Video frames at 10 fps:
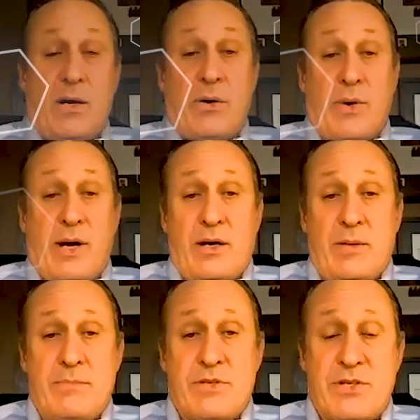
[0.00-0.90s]
and
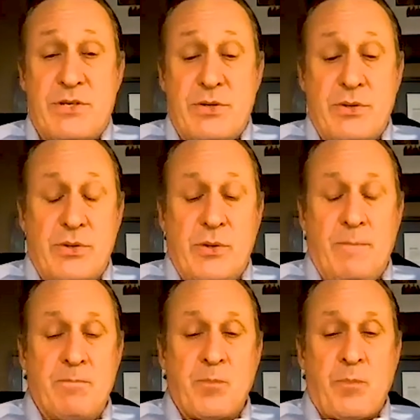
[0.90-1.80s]
welcome to
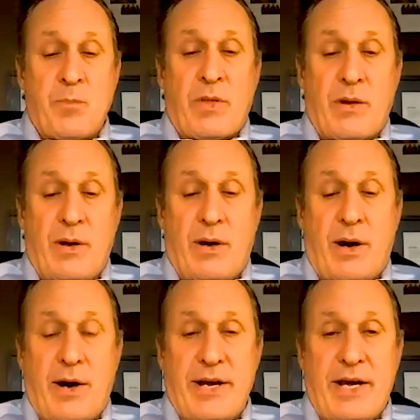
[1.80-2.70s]

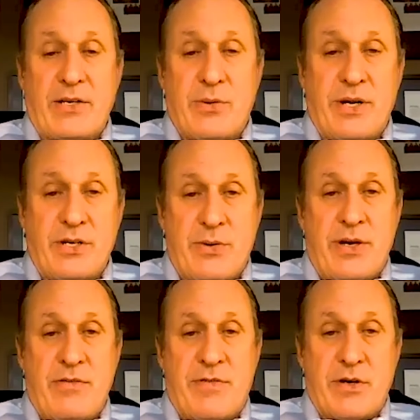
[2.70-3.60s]
our Day
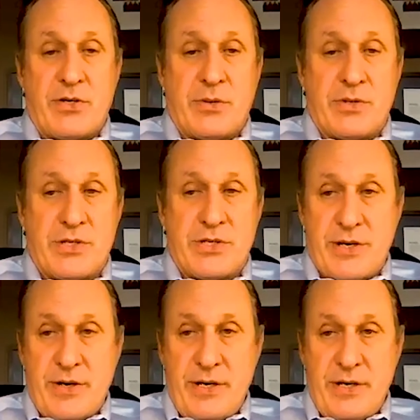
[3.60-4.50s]
2020 virtual
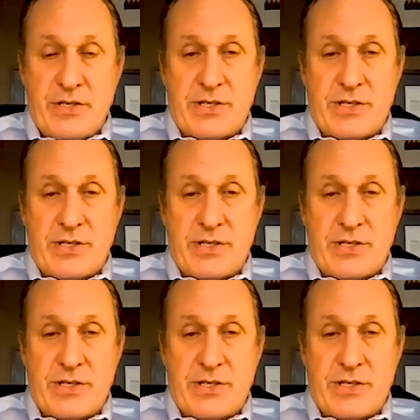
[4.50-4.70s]
series.